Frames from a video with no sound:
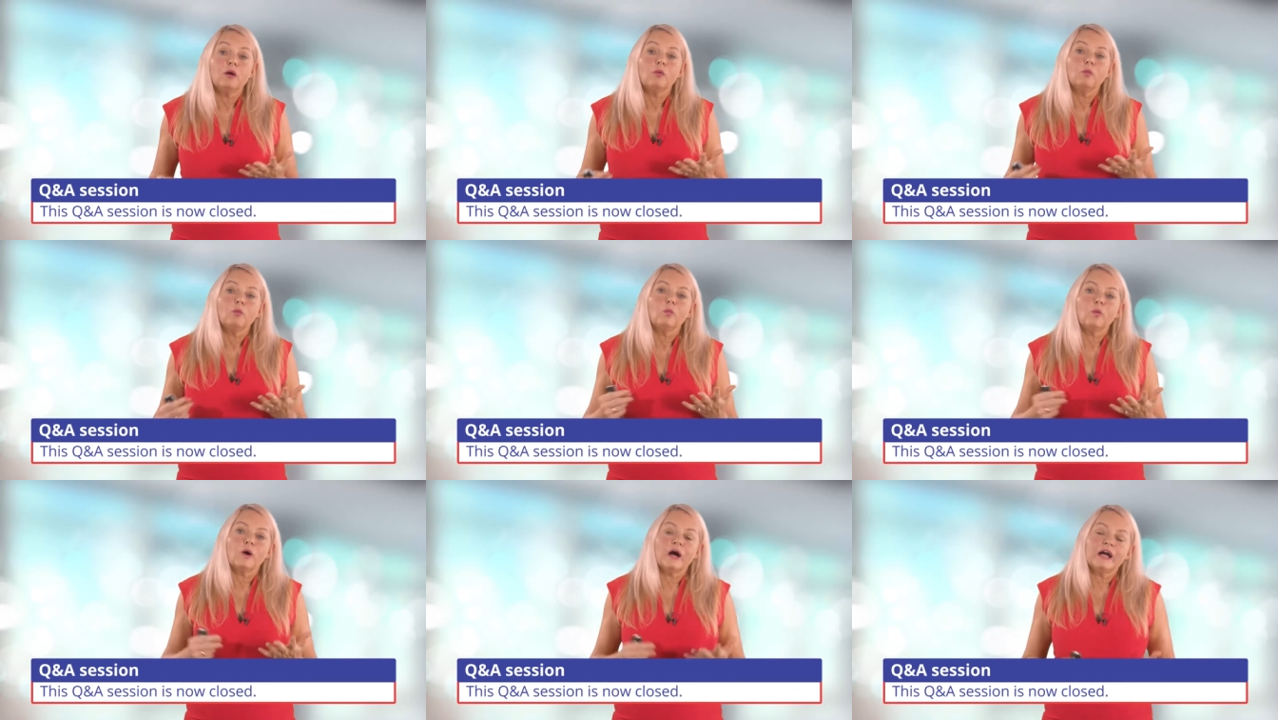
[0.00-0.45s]

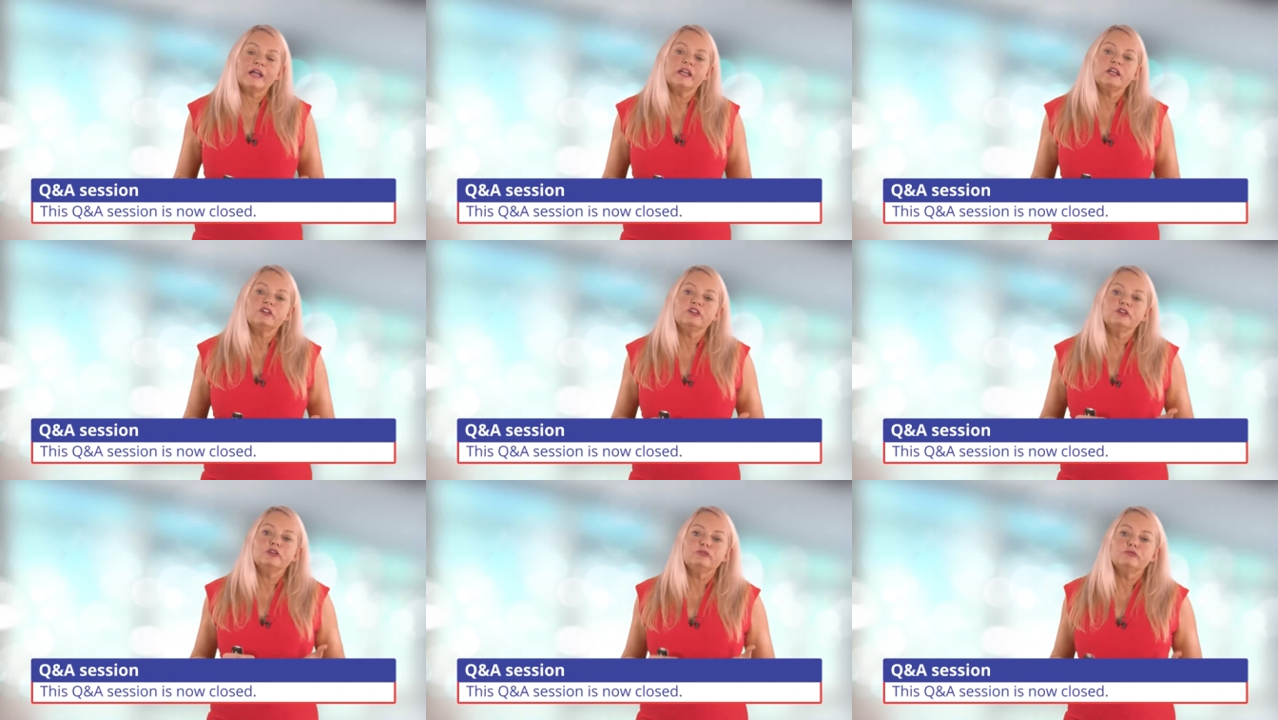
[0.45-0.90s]
Why are
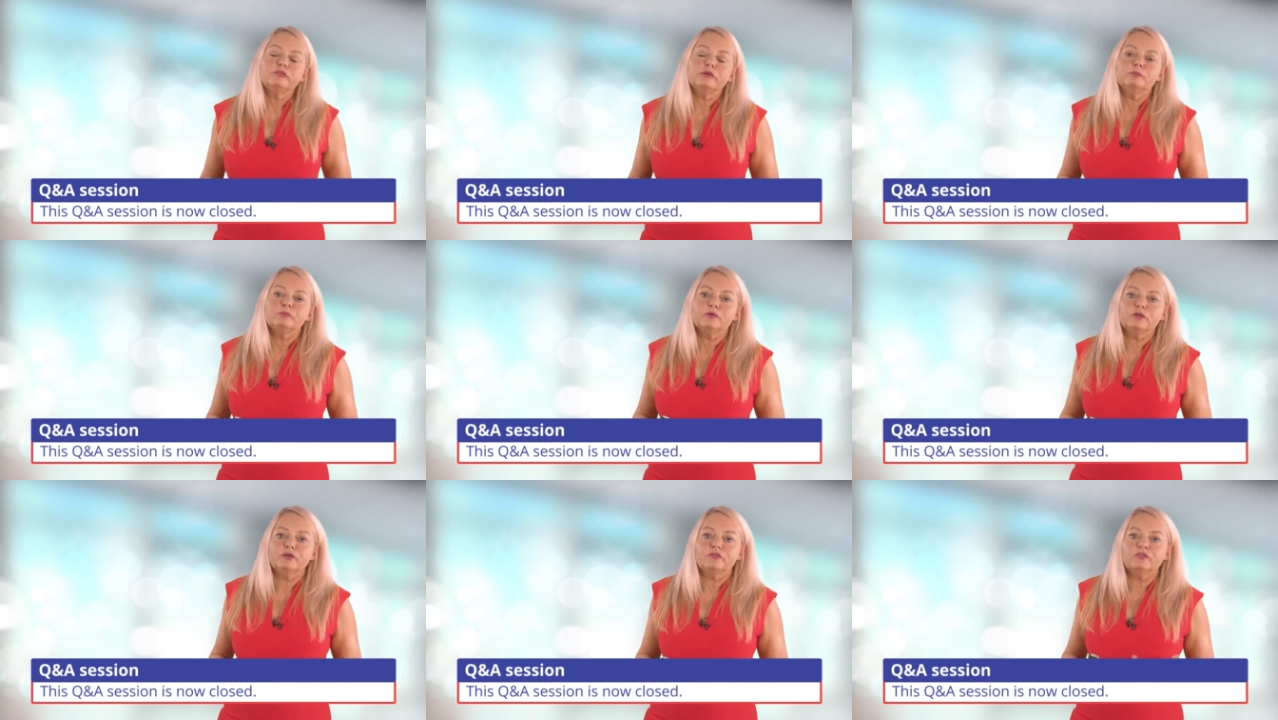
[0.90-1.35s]
you
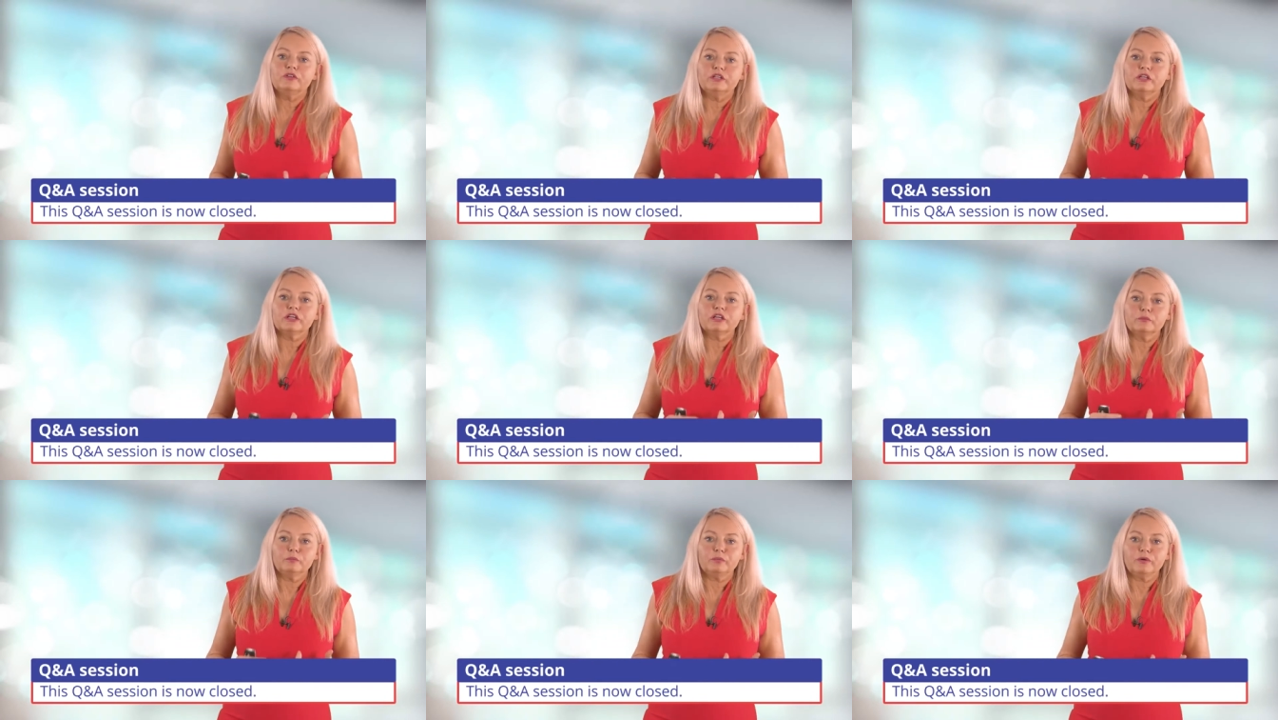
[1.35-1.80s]
removing
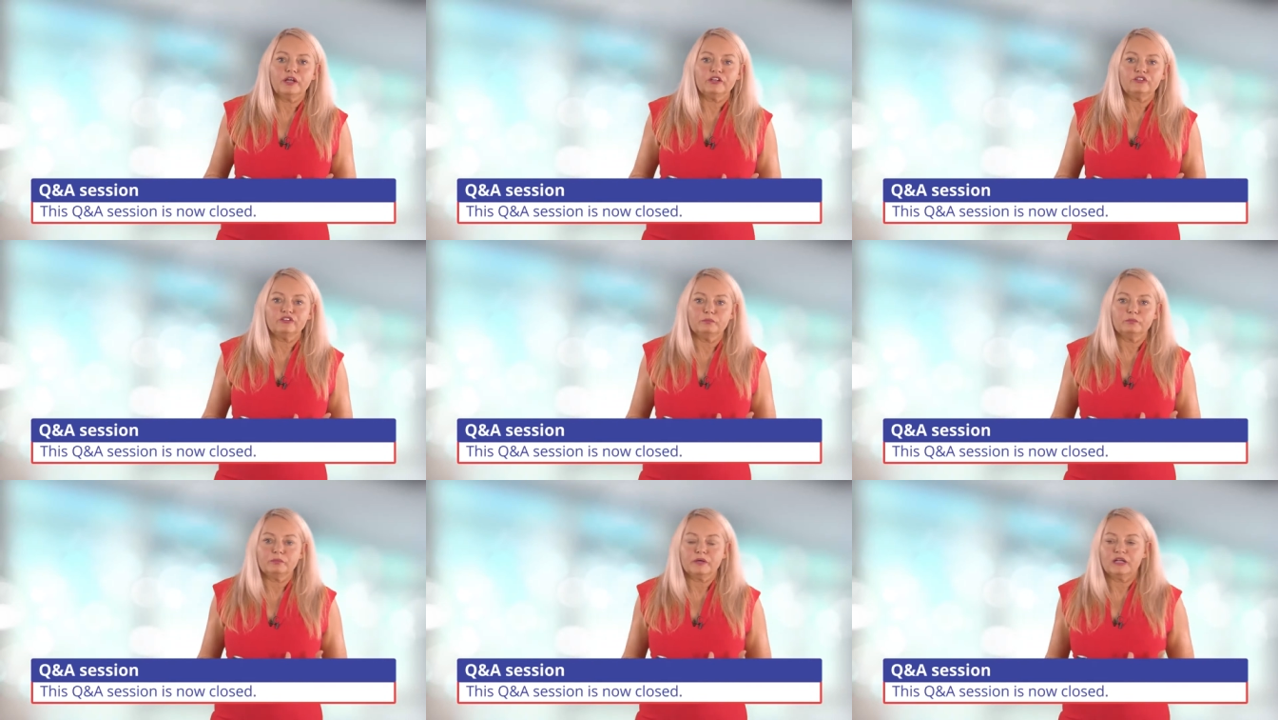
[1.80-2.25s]
your
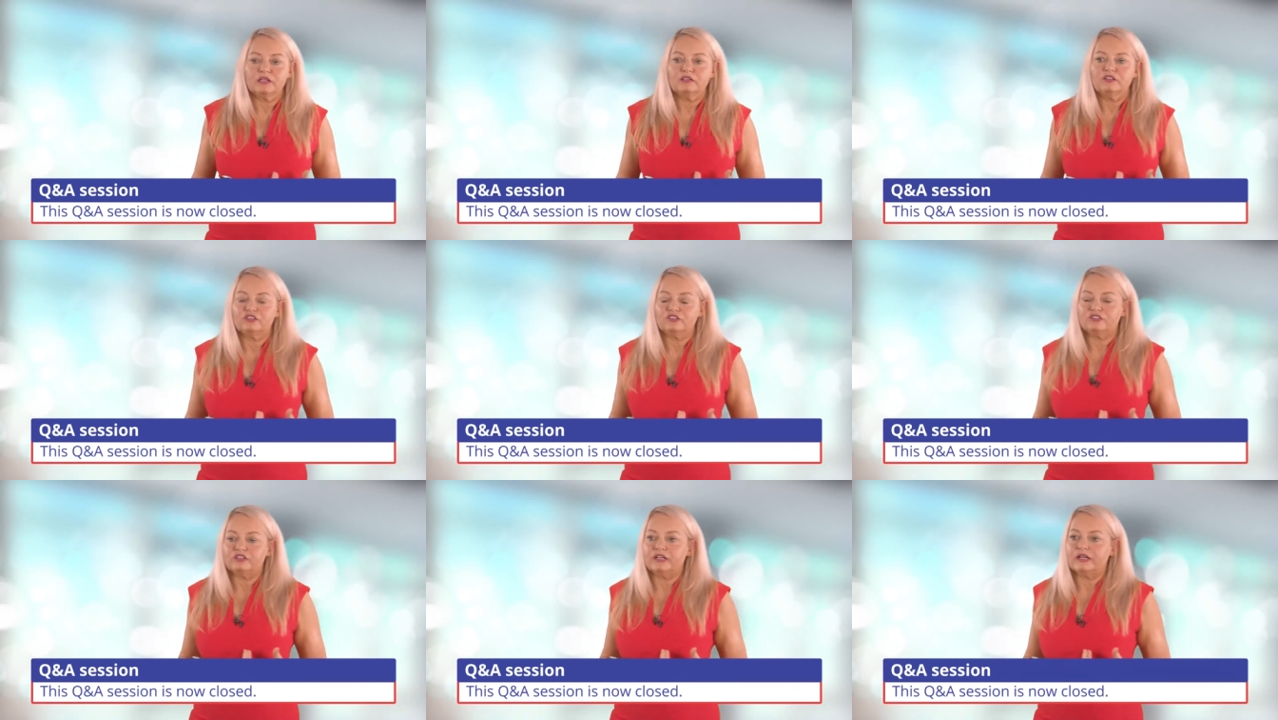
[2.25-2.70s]
compression
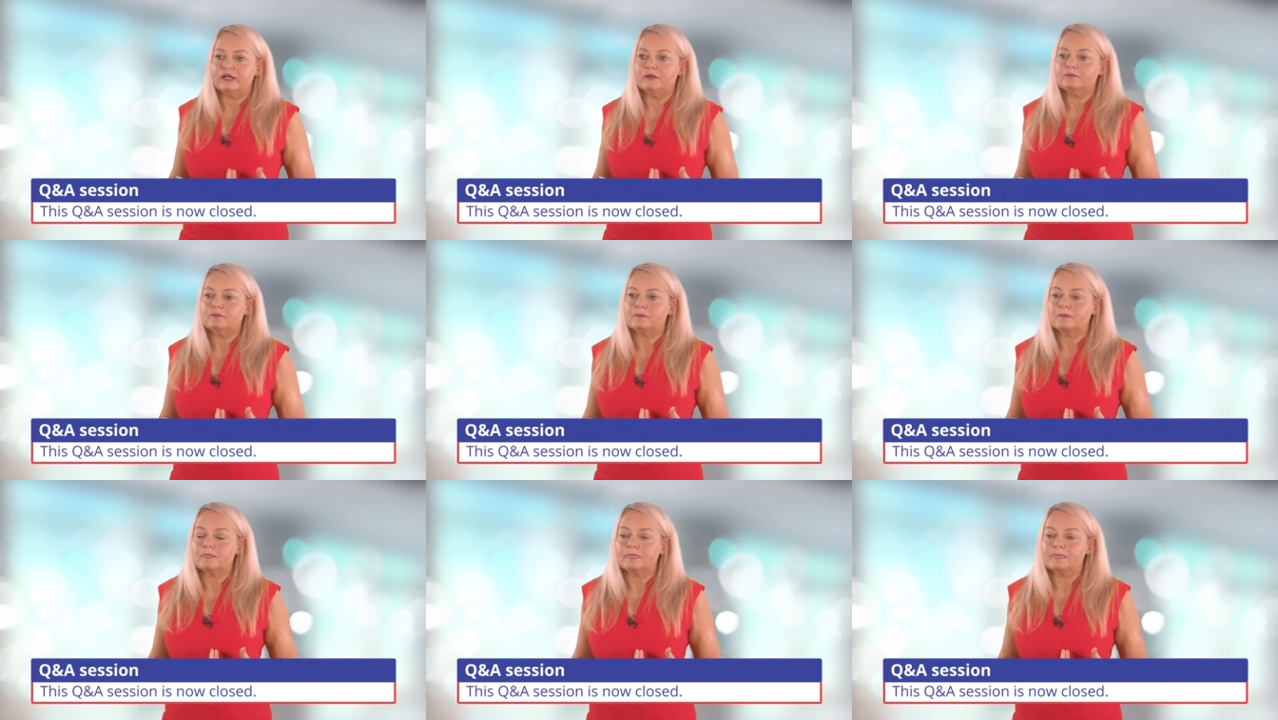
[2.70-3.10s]
bandaging?